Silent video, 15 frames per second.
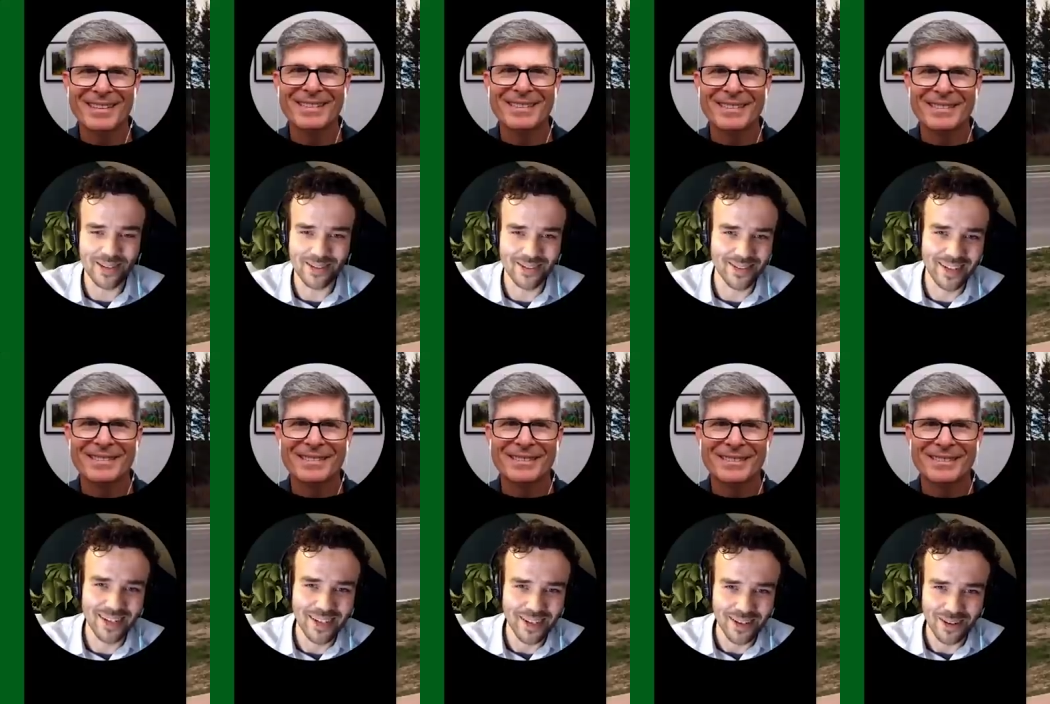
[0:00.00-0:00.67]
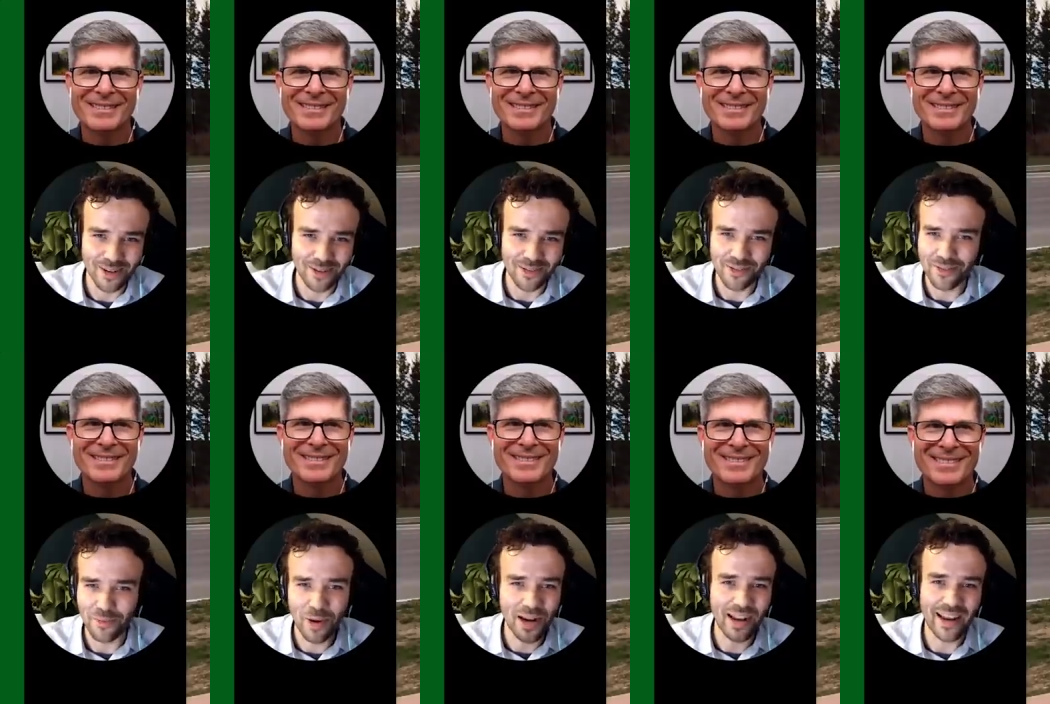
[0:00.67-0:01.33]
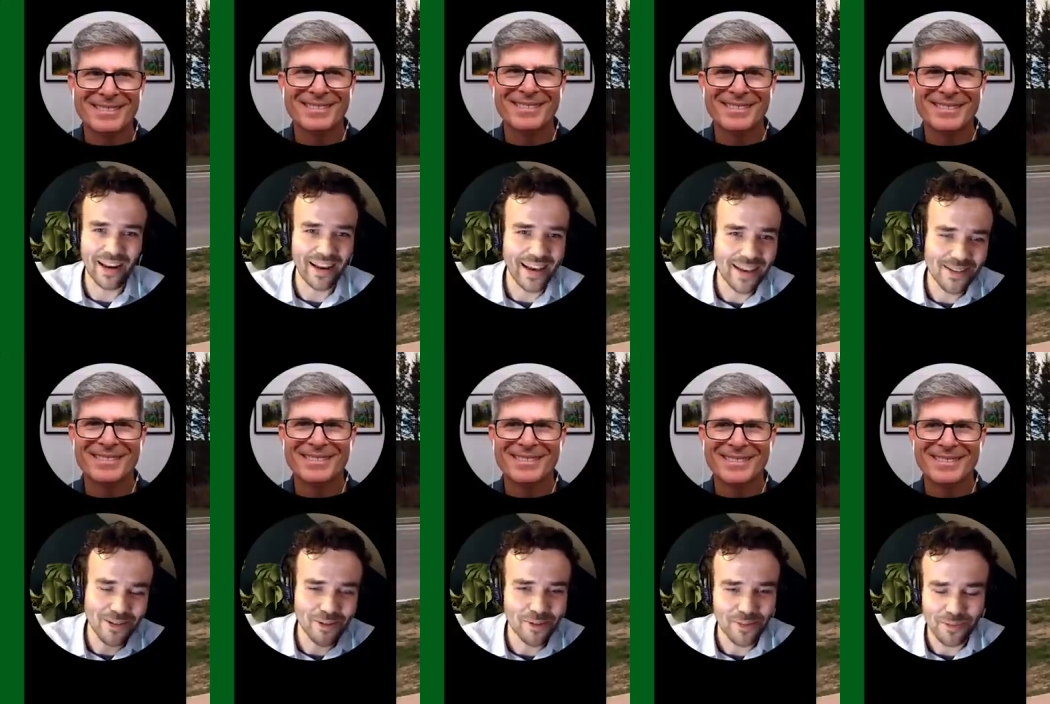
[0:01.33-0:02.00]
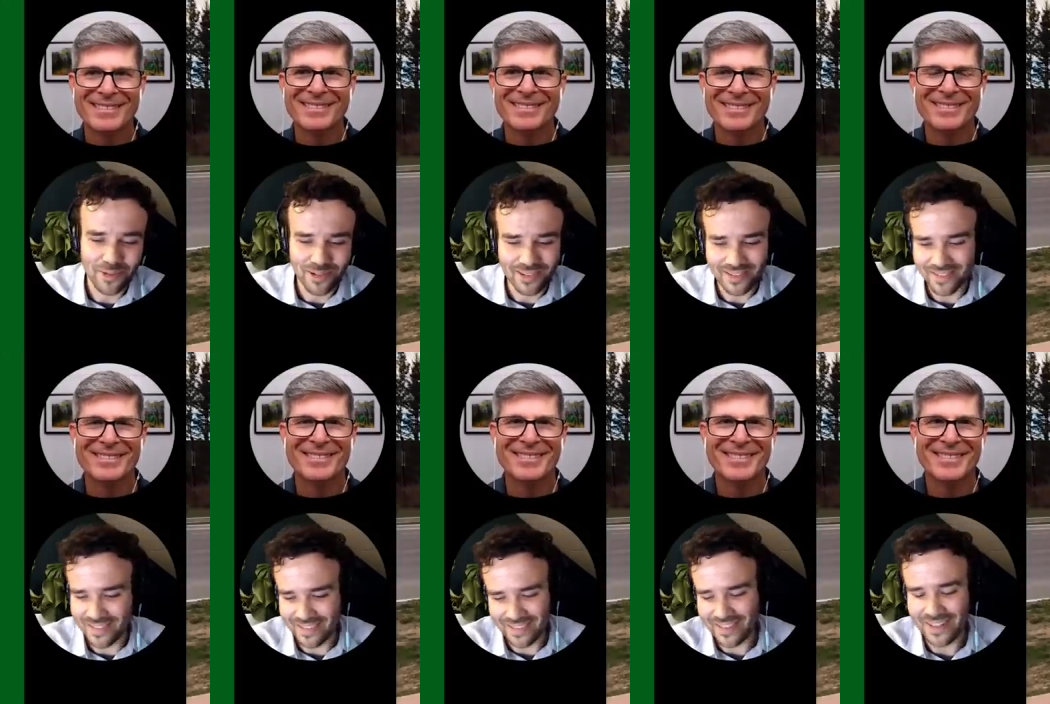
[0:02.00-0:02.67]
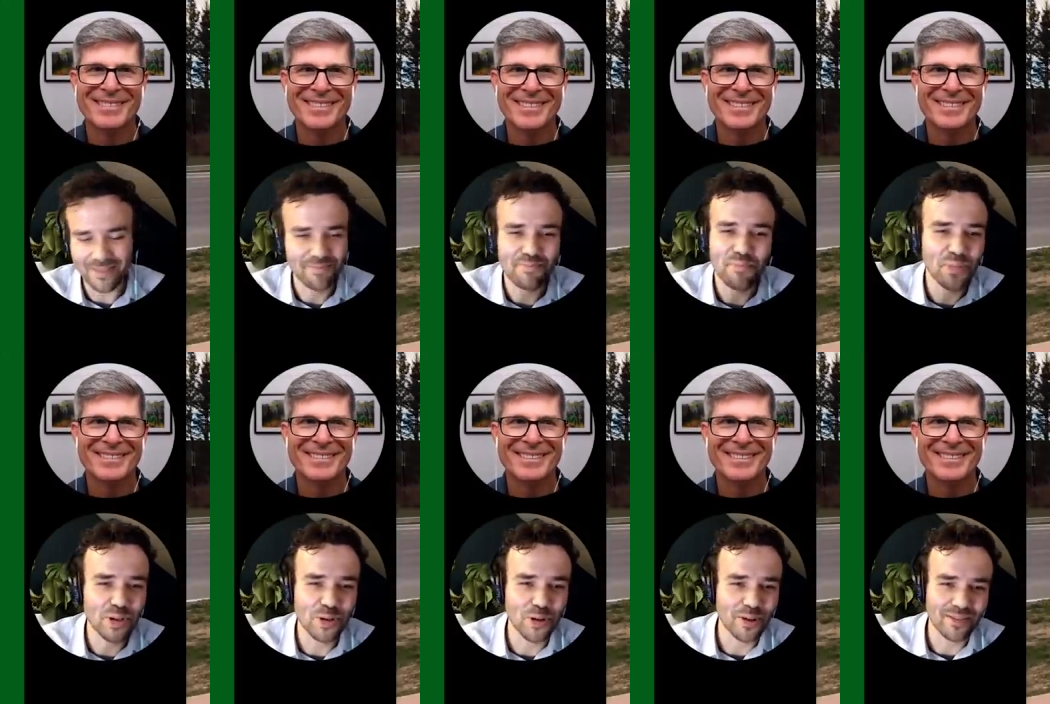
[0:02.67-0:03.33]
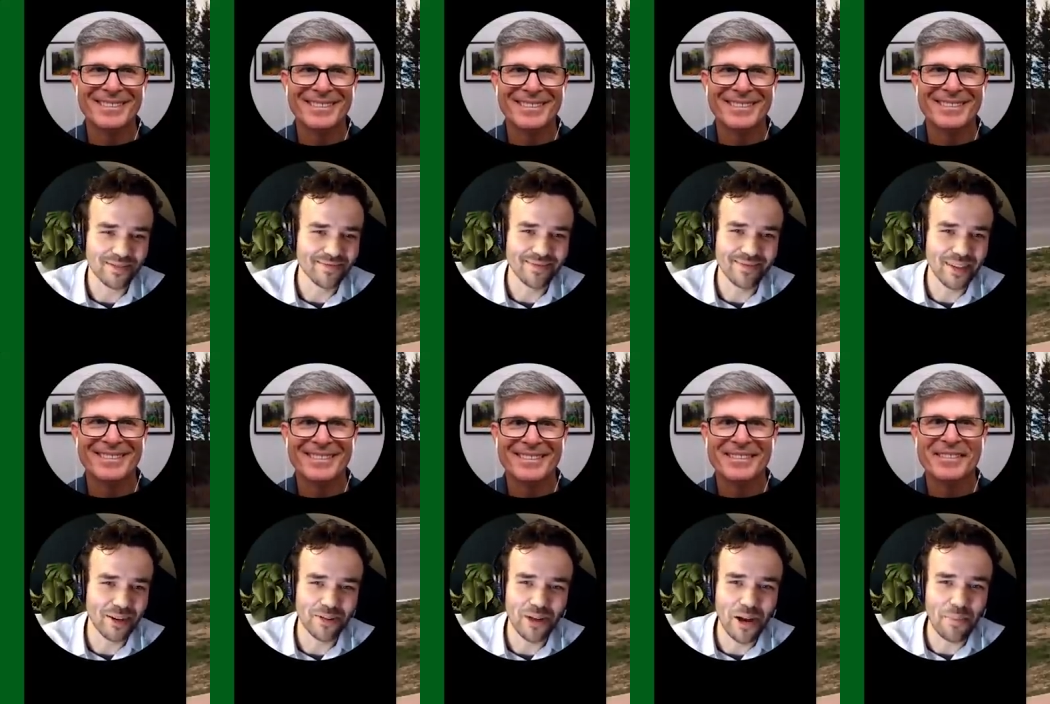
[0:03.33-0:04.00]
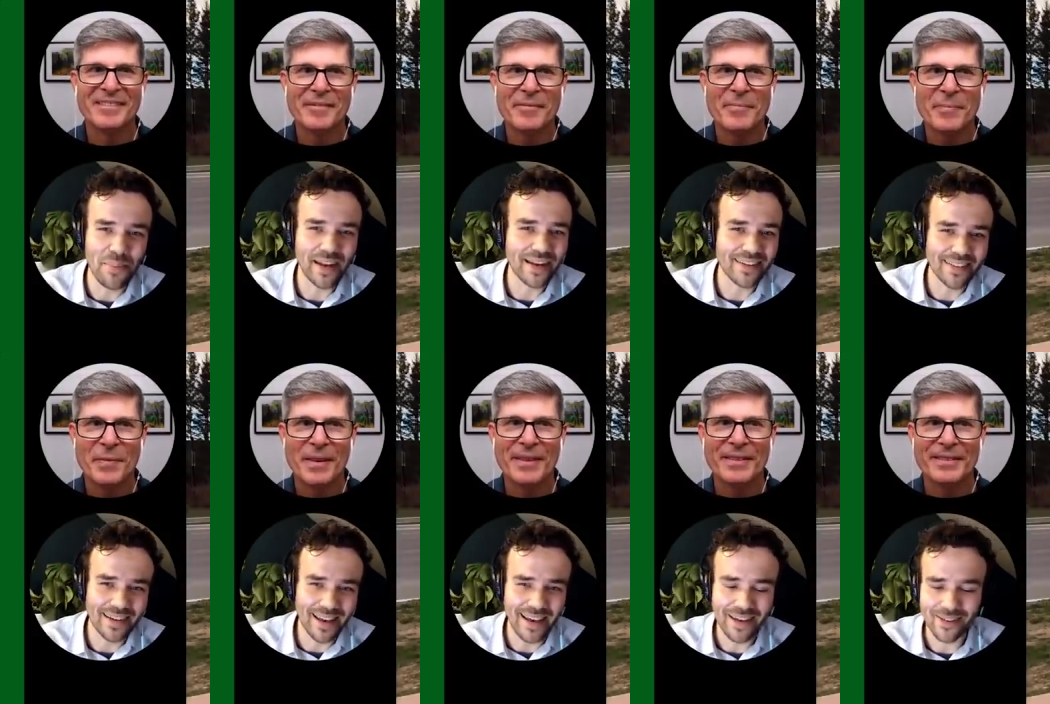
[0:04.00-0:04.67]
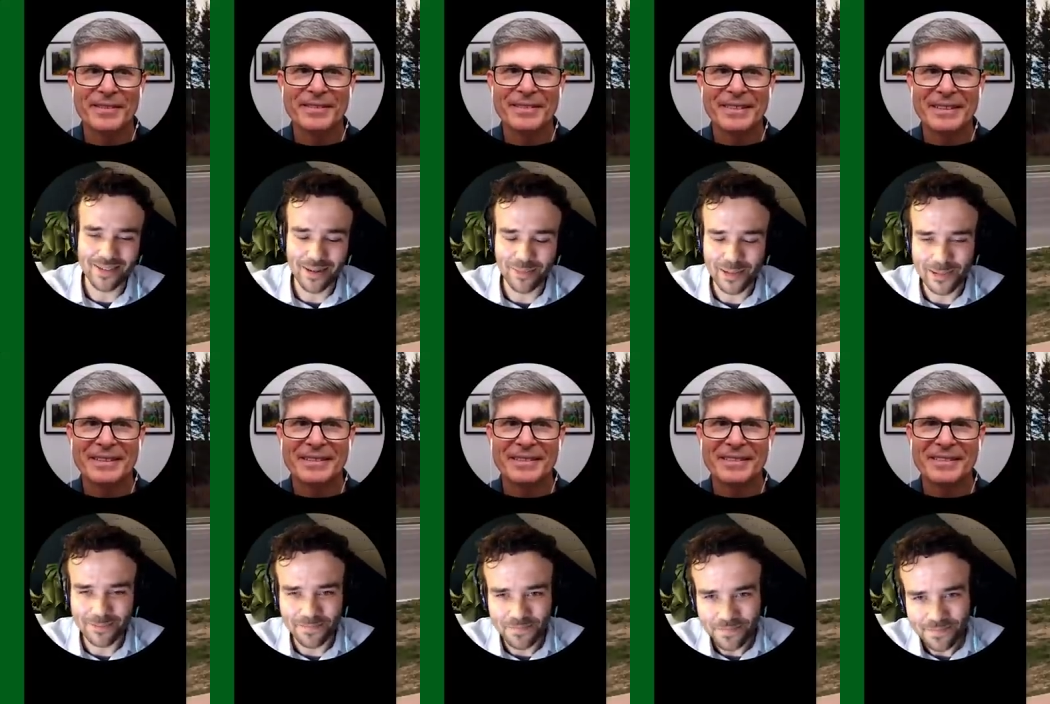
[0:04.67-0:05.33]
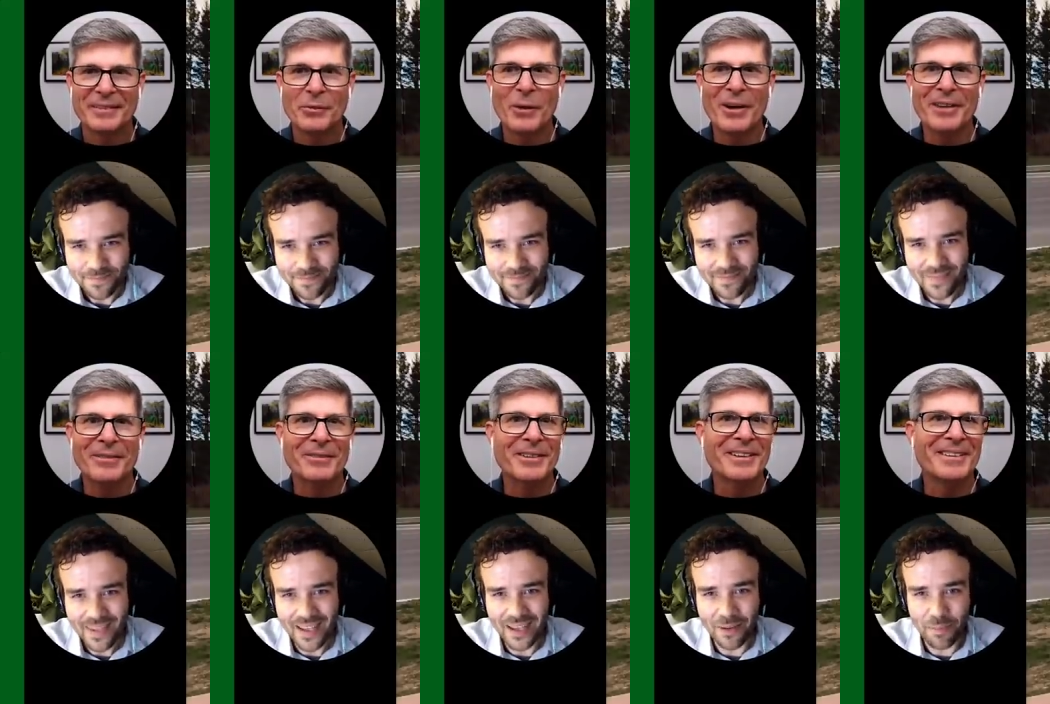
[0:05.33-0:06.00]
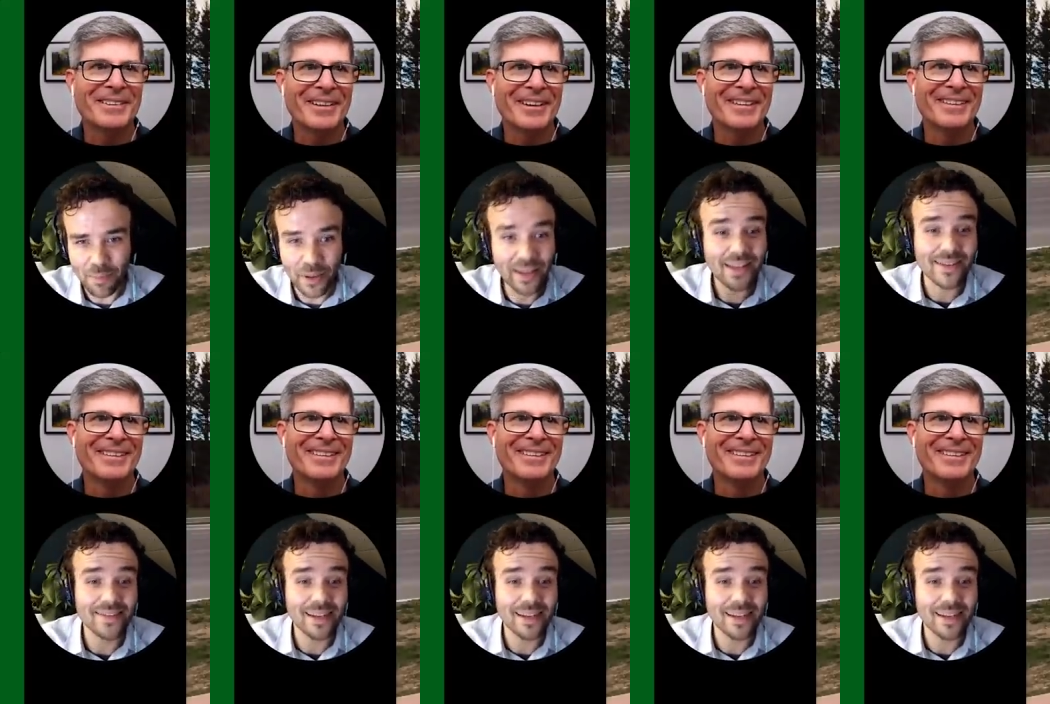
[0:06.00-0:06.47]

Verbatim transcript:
Speaker 1: it's, you know, one lane less, or, or like we're talking, you know, a minute delay or something.
Speaker 2: Right. right um, yeah.
Speaker 1: But that's